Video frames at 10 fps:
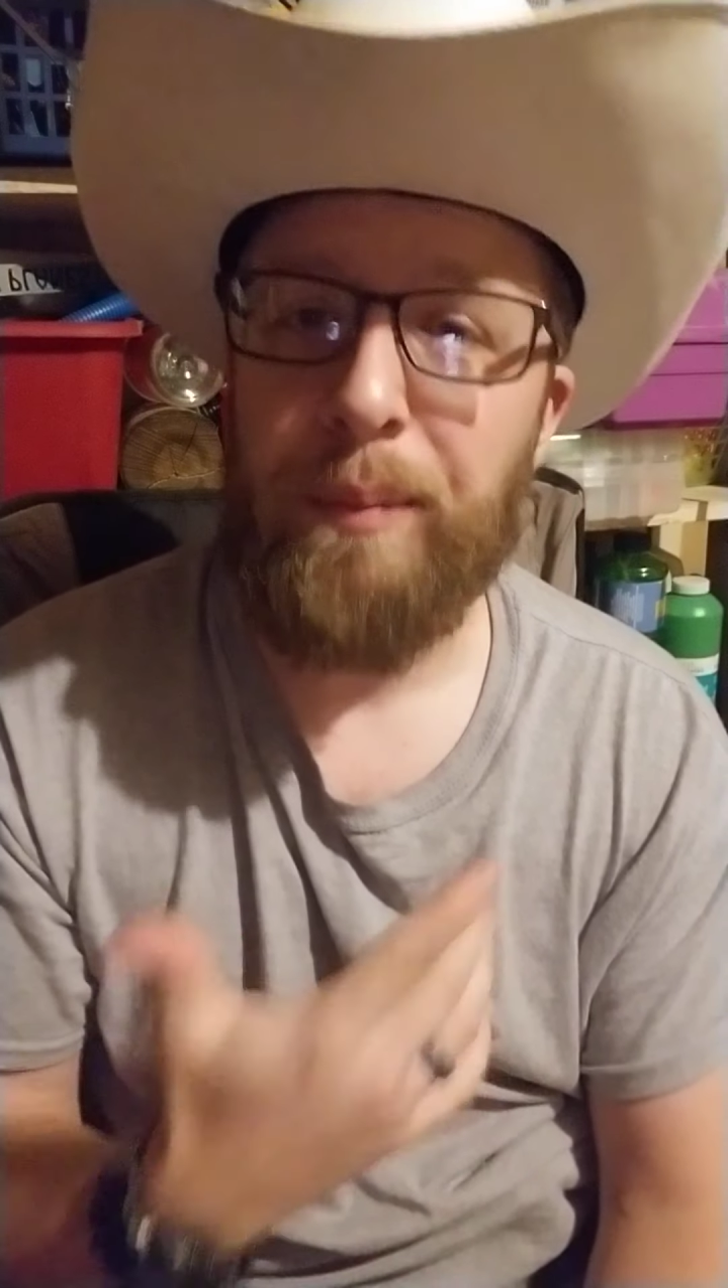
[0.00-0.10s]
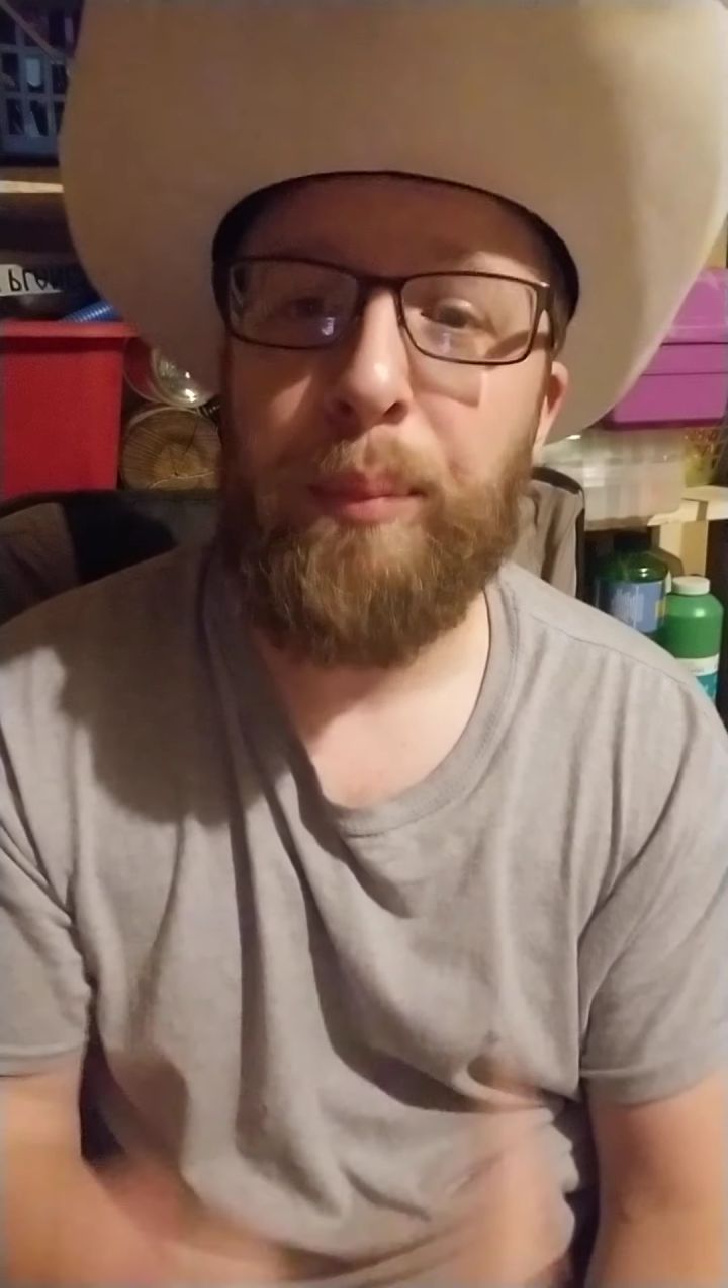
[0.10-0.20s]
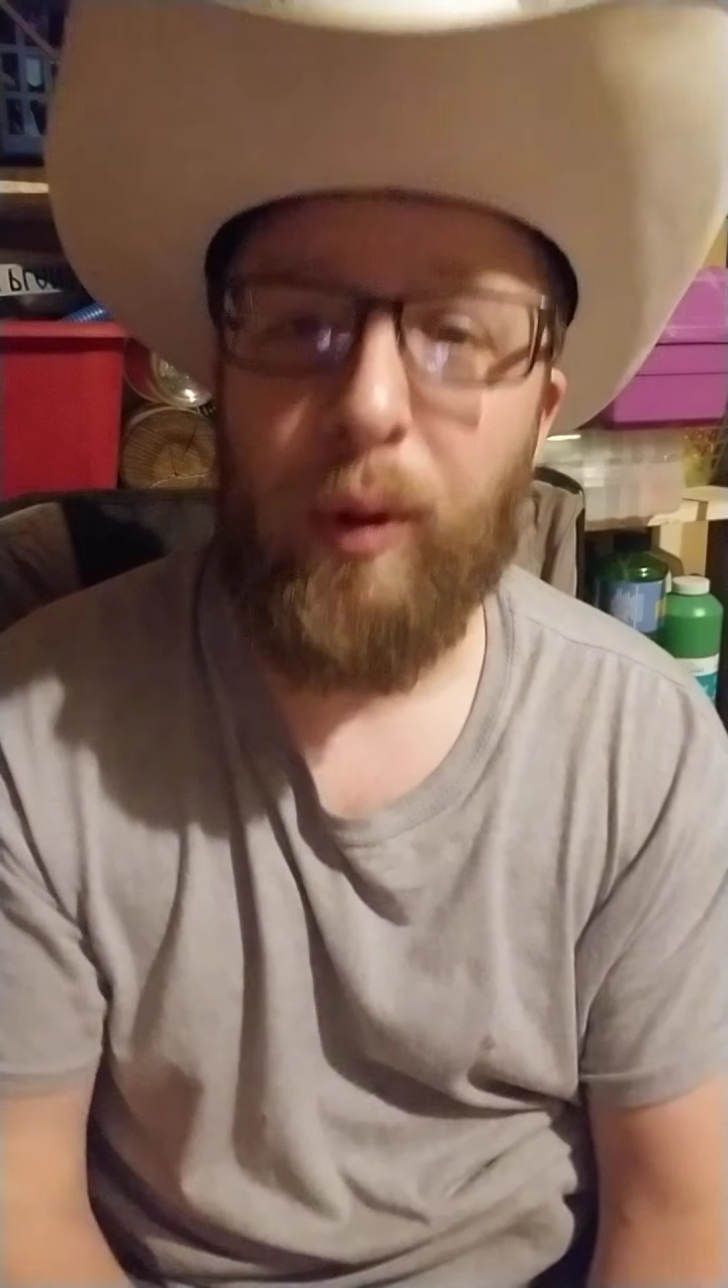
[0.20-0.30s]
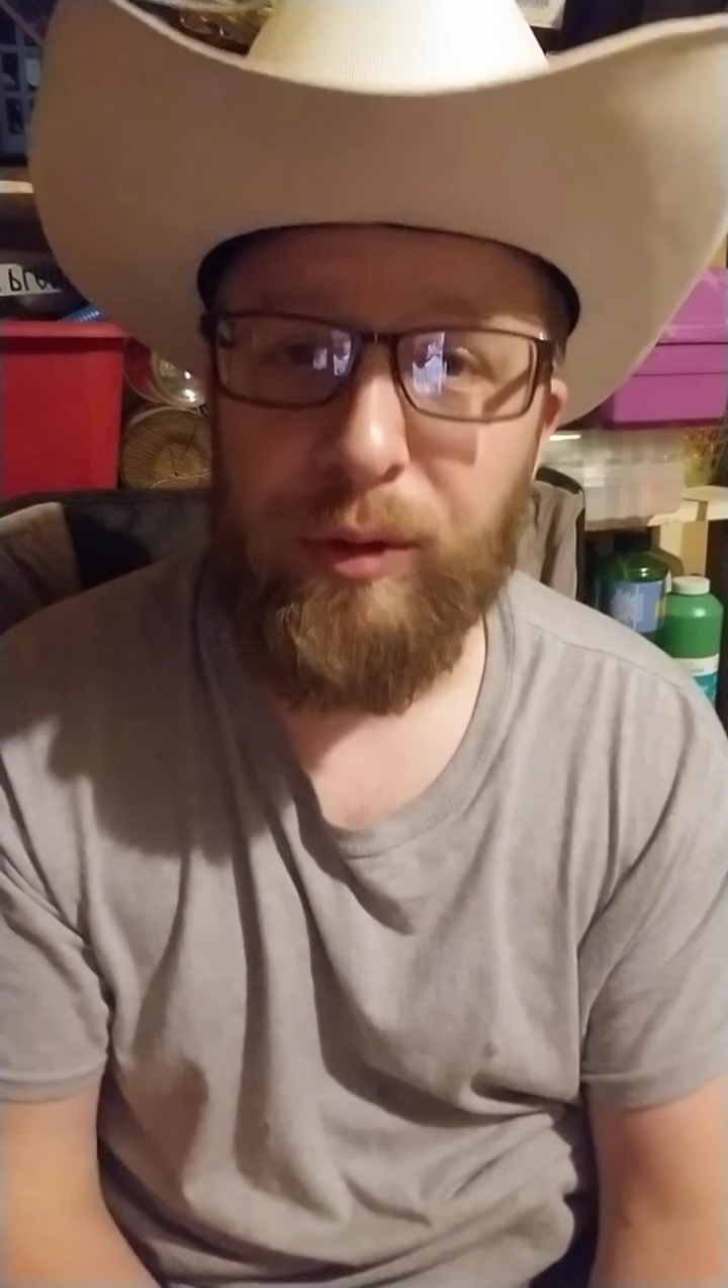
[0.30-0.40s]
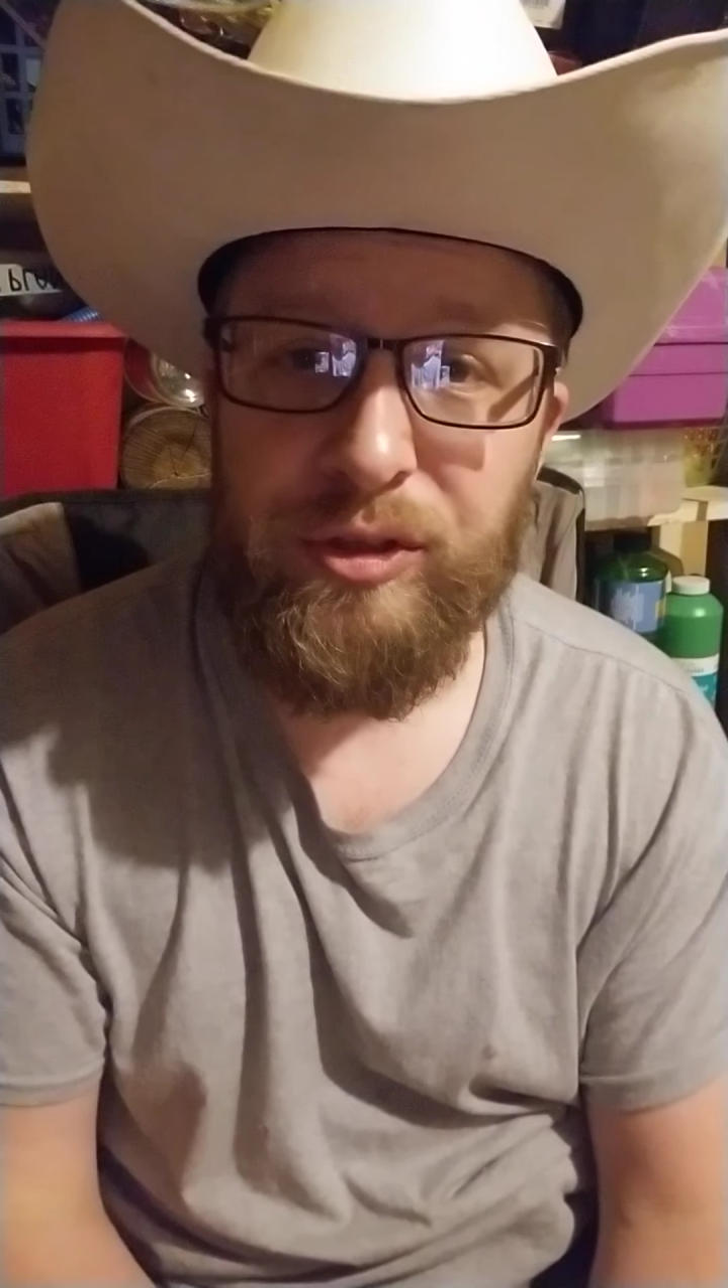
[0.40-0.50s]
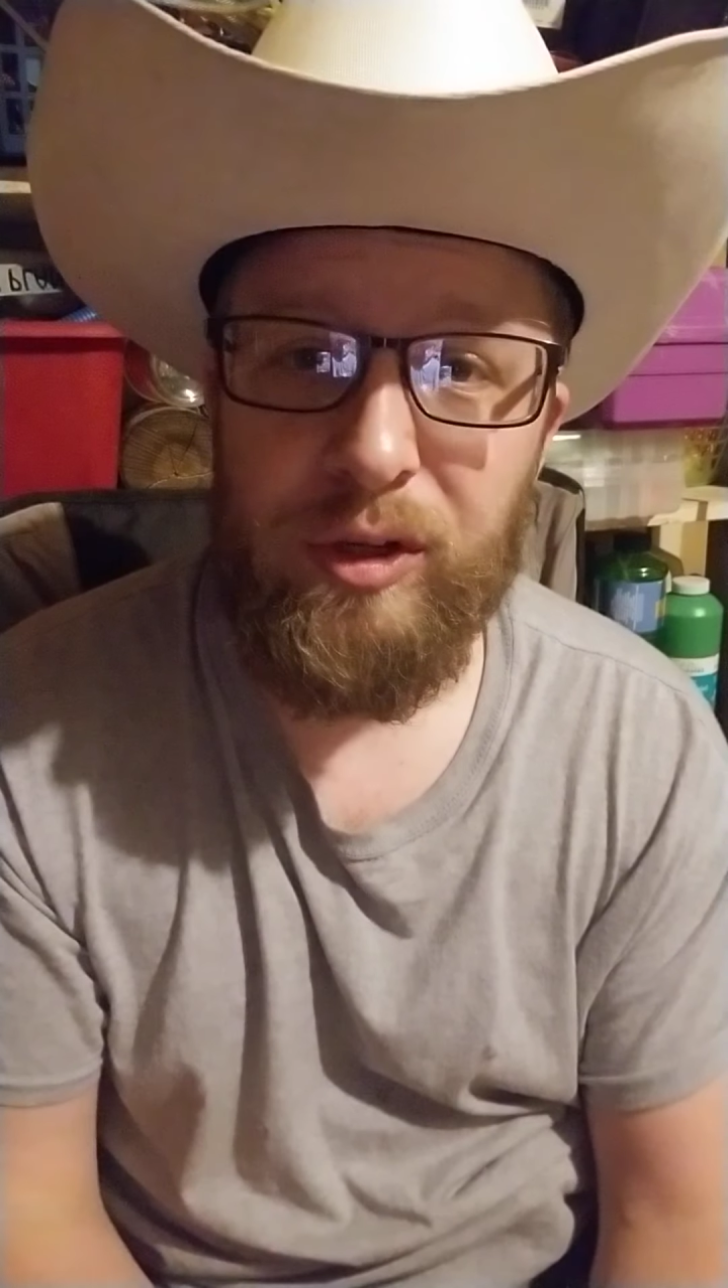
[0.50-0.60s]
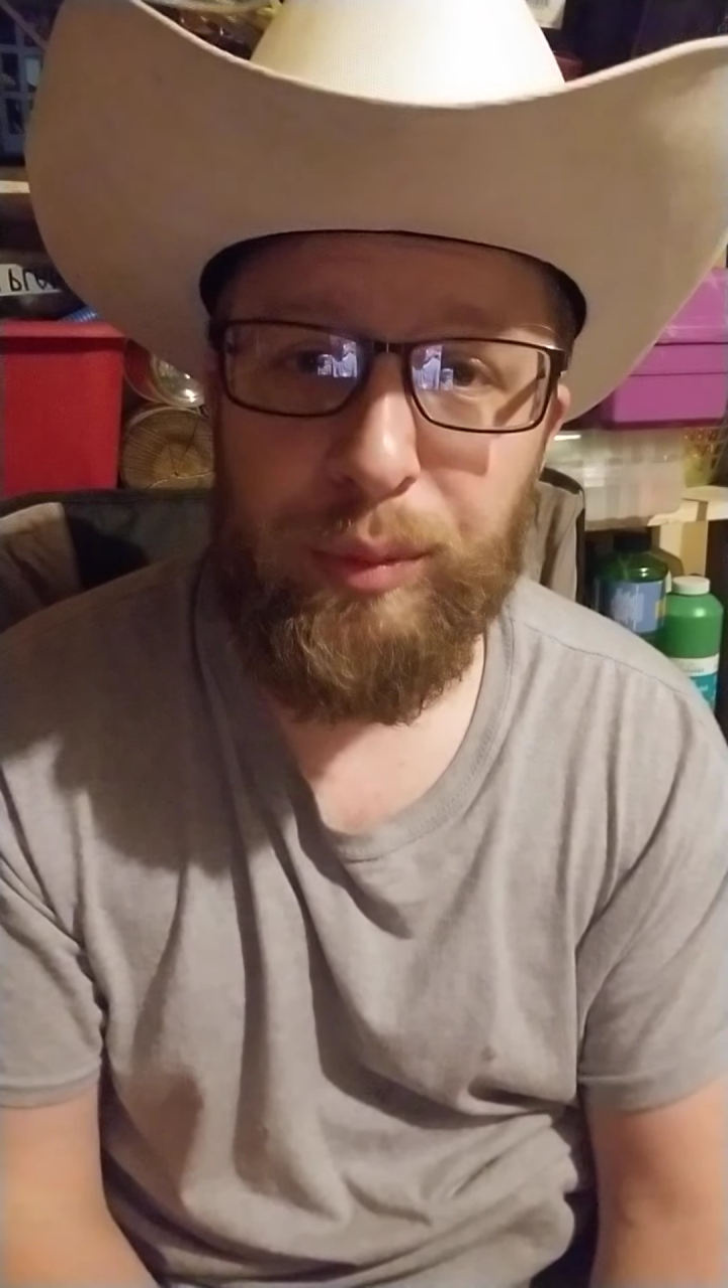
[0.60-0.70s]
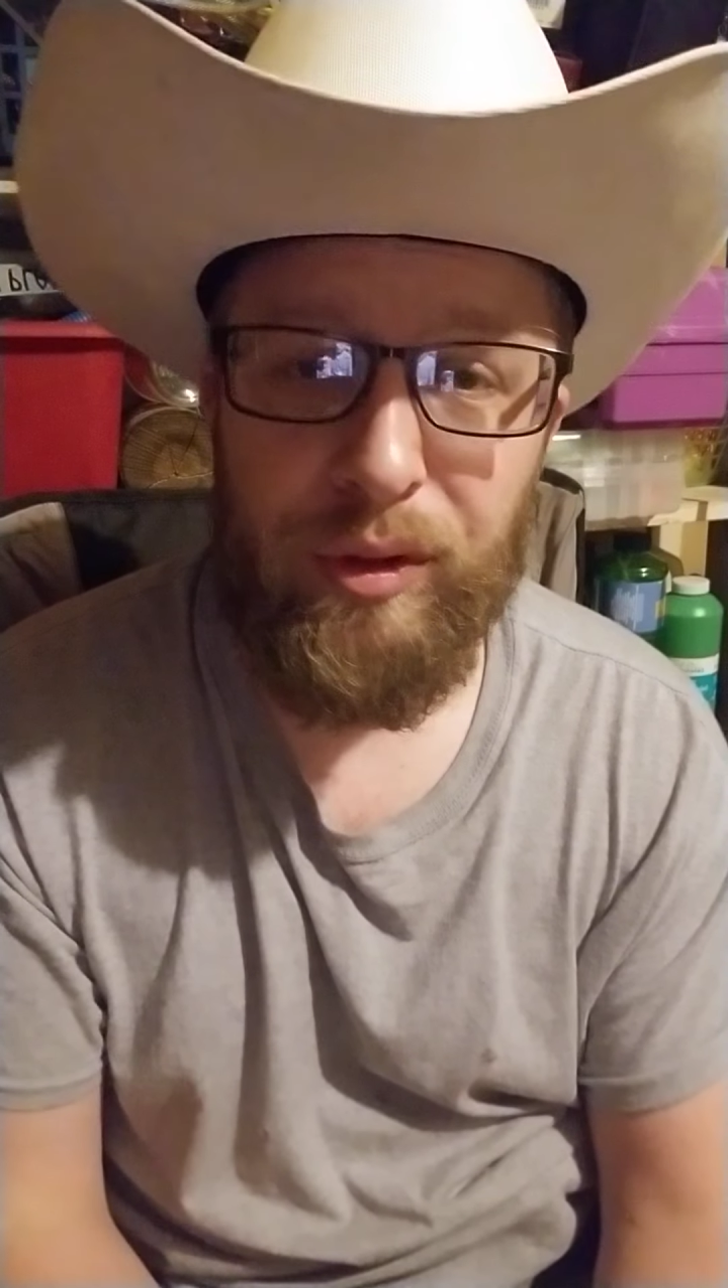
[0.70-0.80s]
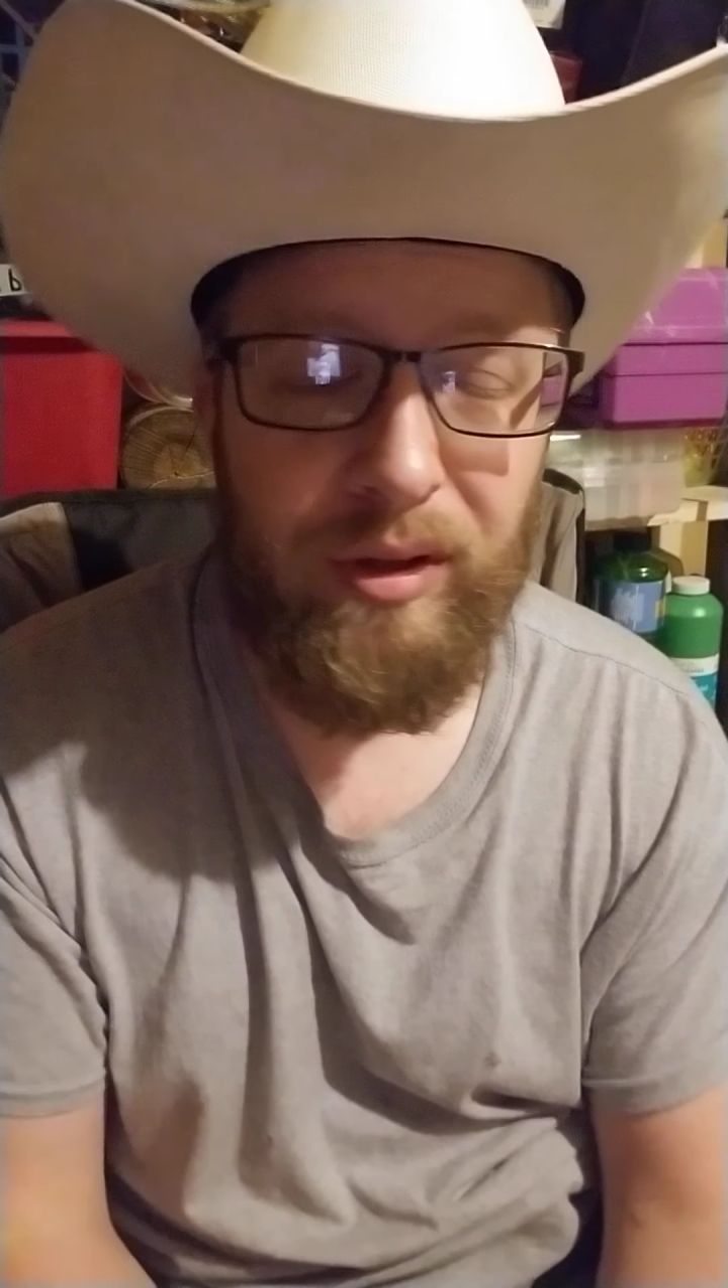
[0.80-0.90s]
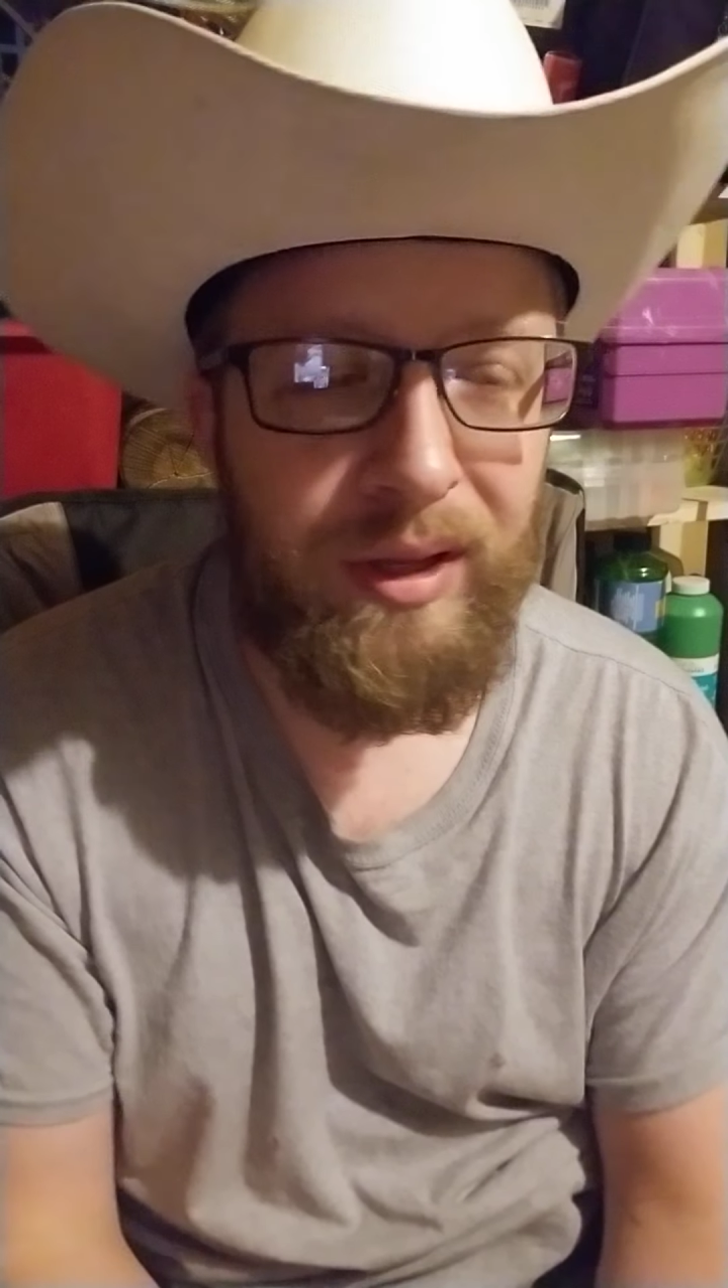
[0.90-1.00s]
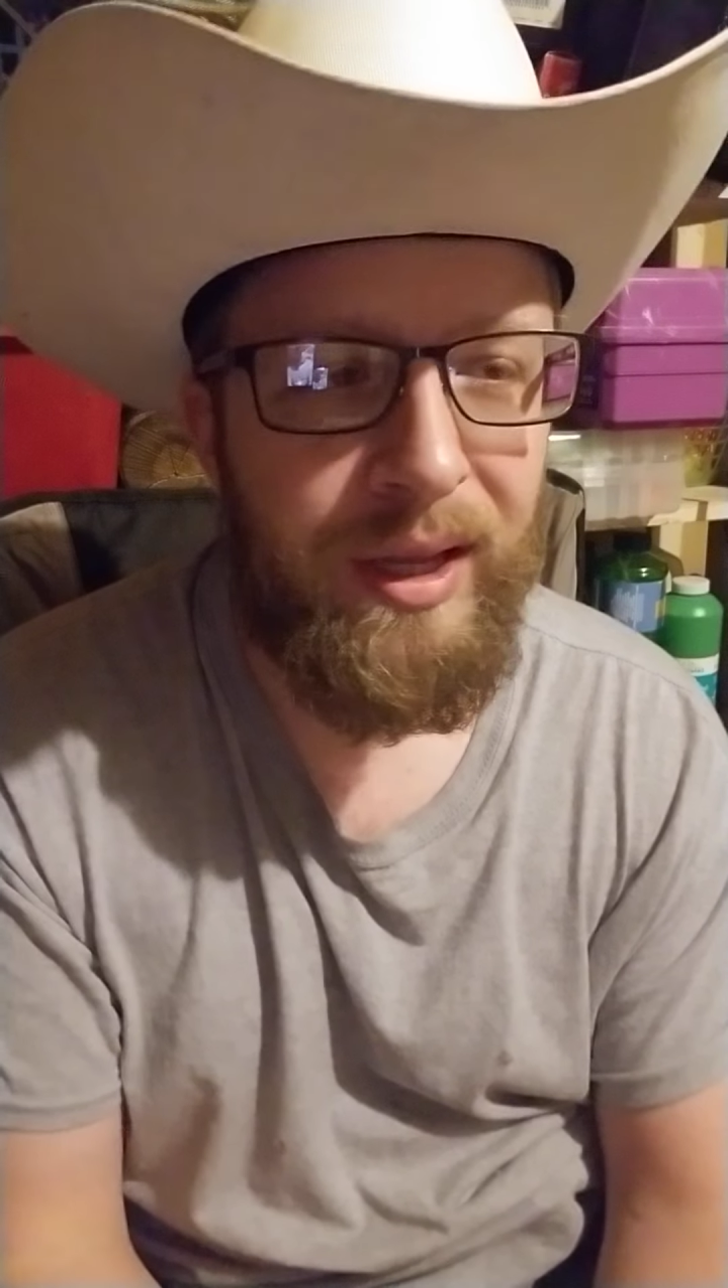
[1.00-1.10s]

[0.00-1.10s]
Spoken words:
personable.